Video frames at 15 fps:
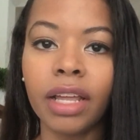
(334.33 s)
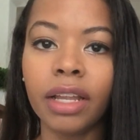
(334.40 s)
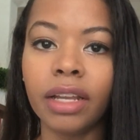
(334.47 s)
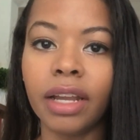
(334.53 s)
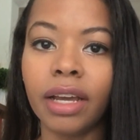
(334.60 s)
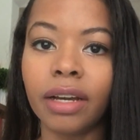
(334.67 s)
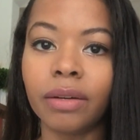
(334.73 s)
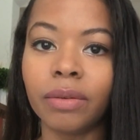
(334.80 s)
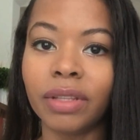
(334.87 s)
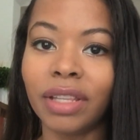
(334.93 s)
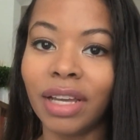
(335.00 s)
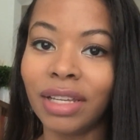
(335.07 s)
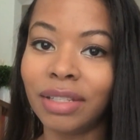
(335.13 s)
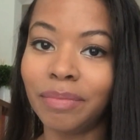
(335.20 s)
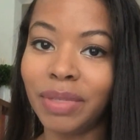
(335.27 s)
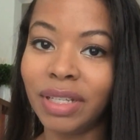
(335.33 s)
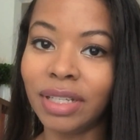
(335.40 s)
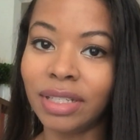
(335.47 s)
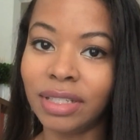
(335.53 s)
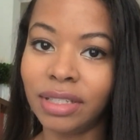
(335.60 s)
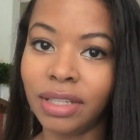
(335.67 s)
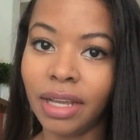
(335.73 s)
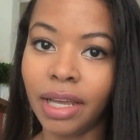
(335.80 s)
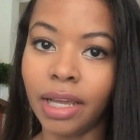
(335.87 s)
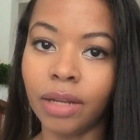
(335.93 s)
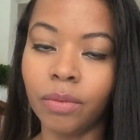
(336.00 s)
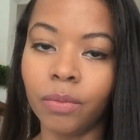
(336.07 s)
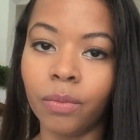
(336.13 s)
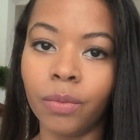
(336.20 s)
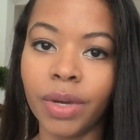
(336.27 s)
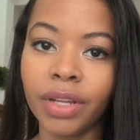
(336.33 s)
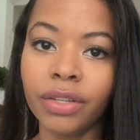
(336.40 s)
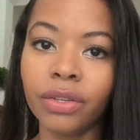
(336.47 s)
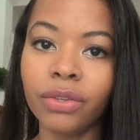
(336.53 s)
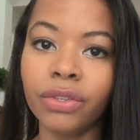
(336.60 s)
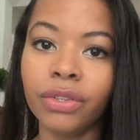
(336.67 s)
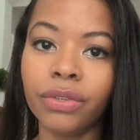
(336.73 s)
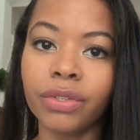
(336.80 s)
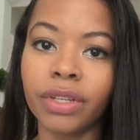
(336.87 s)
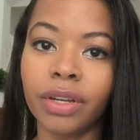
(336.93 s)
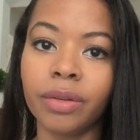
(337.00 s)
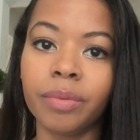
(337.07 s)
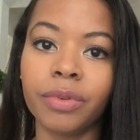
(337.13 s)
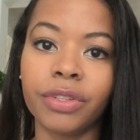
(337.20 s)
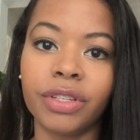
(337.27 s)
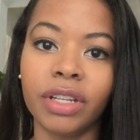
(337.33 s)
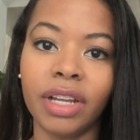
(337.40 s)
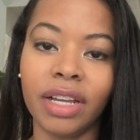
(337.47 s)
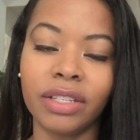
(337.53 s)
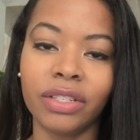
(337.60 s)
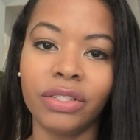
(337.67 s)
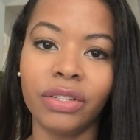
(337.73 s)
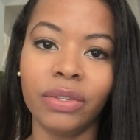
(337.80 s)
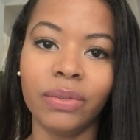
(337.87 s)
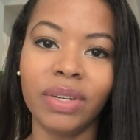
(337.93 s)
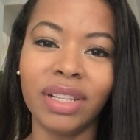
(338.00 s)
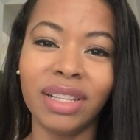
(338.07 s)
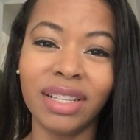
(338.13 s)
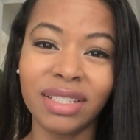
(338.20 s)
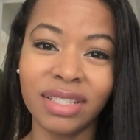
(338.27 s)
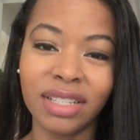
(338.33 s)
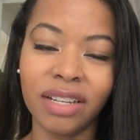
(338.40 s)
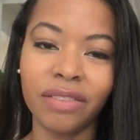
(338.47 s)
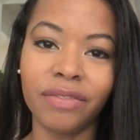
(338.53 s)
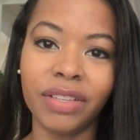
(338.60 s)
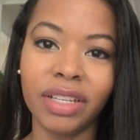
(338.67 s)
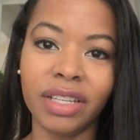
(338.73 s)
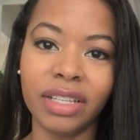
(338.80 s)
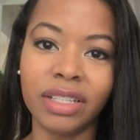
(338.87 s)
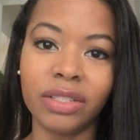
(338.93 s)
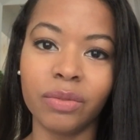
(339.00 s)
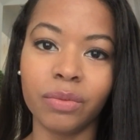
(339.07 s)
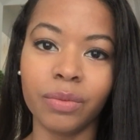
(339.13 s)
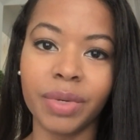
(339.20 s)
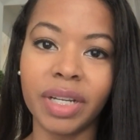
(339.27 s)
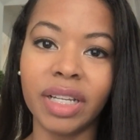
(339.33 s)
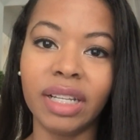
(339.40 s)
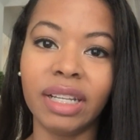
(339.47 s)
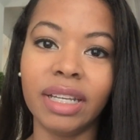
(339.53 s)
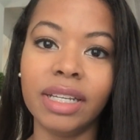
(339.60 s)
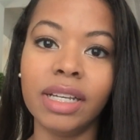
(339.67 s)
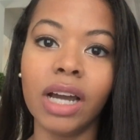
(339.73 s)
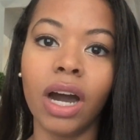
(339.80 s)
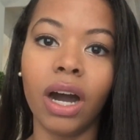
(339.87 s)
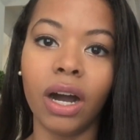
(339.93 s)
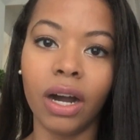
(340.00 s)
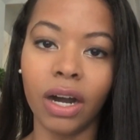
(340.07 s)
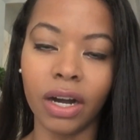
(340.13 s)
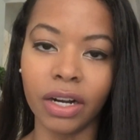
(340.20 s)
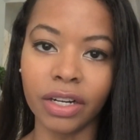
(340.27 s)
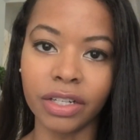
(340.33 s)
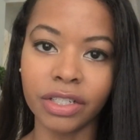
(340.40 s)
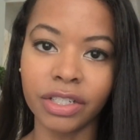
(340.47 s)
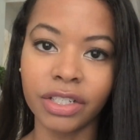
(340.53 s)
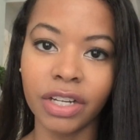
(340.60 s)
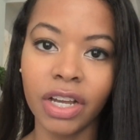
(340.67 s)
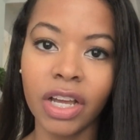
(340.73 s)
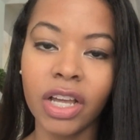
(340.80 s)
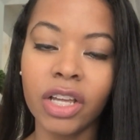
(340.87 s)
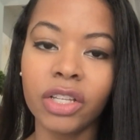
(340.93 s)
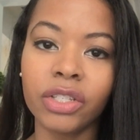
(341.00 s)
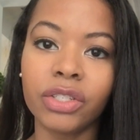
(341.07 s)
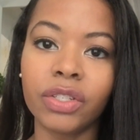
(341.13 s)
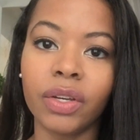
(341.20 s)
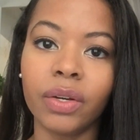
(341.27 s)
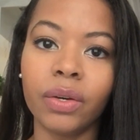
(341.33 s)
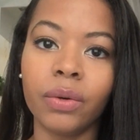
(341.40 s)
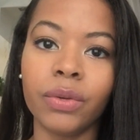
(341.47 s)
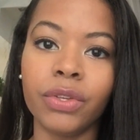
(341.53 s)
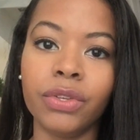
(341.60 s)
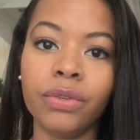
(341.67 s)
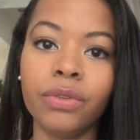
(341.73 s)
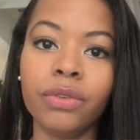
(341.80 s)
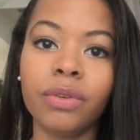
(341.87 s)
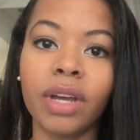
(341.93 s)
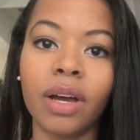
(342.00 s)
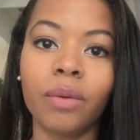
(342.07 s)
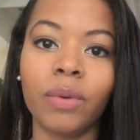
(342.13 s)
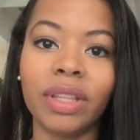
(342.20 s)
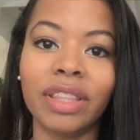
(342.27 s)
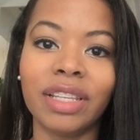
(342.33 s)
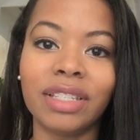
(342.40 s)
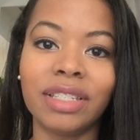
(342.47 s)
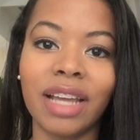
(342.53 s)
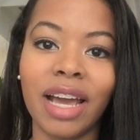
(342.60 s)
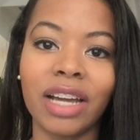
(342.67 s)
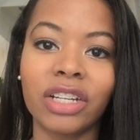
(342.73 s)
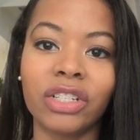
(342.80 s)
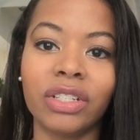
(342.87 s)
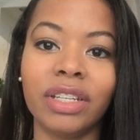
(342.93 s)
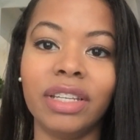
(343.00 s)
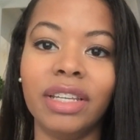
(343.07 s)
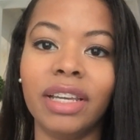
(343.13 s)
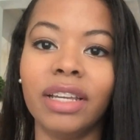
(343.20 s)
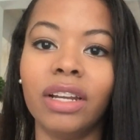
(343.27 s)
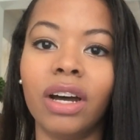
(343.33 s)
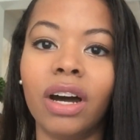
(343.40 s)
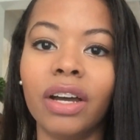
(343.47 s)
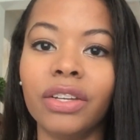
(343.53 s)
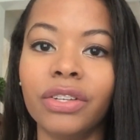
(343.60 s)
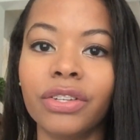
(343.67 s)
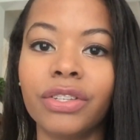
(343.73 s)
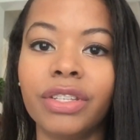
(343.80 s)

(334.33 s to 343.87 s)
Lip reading: Now, with that being said, when you use 100% acetone, this stuff is really harsh. So you do not want this to actually get on your